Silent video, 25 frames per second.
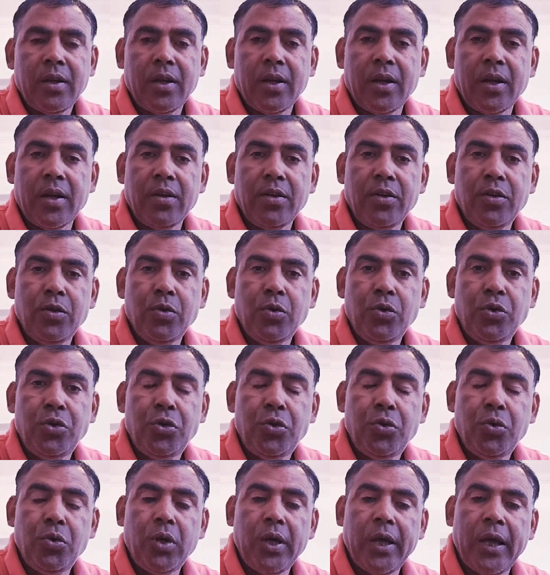and you
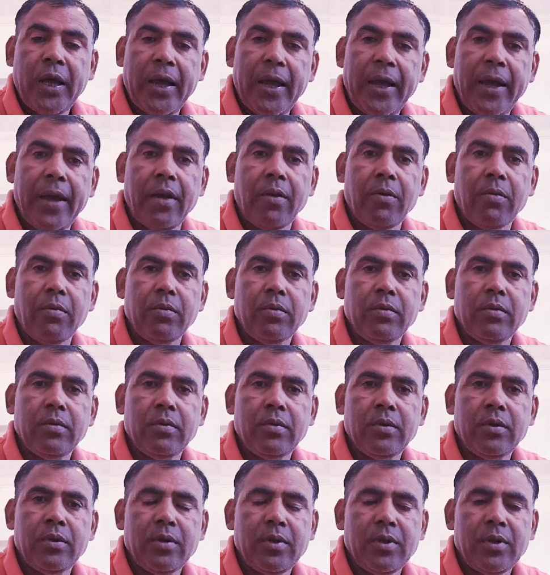should have
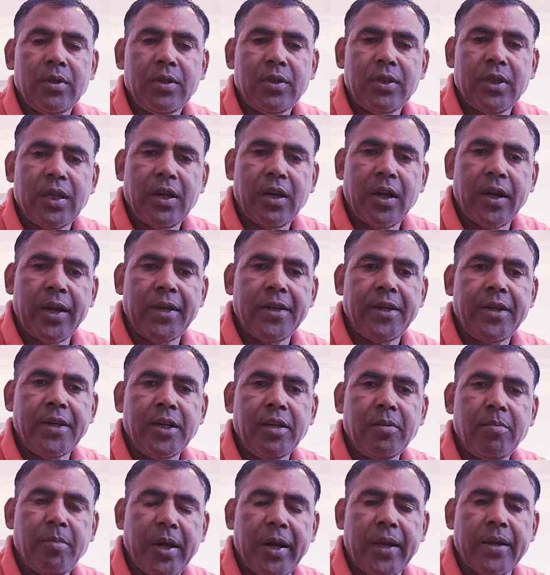the
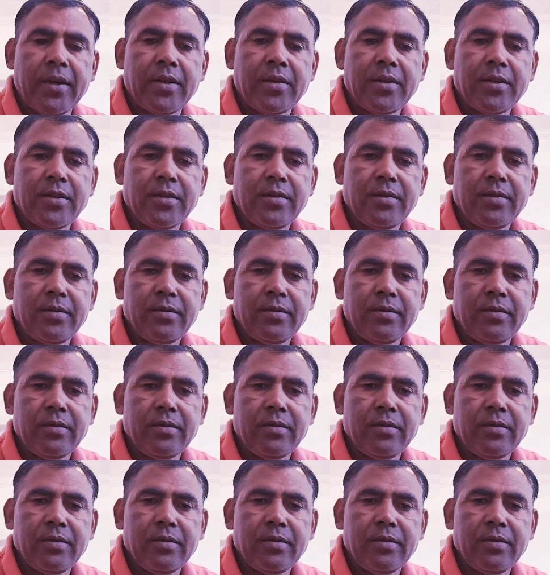writing practice.